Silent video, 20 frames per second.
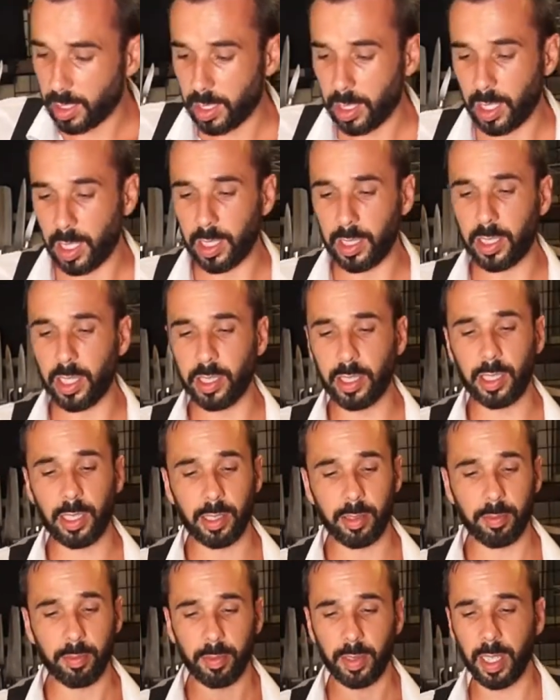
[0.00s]
And just
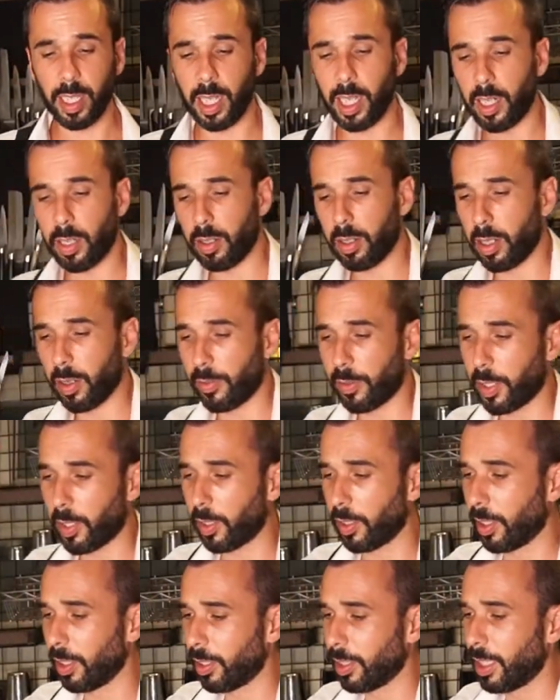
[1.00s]
out of
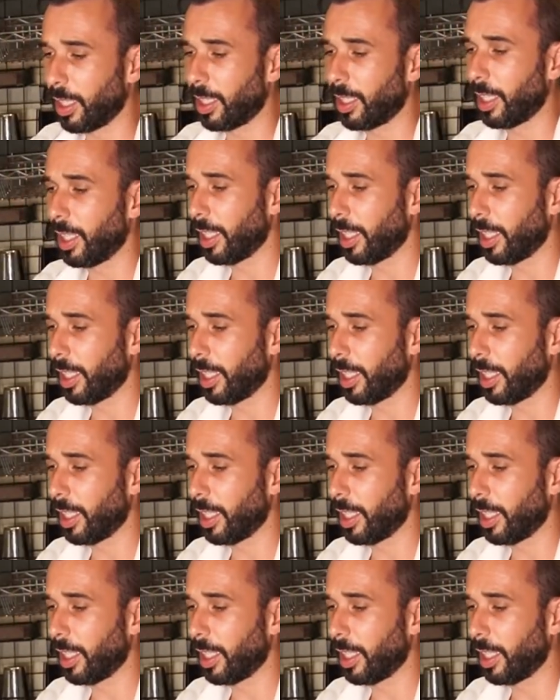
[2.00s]
curiosity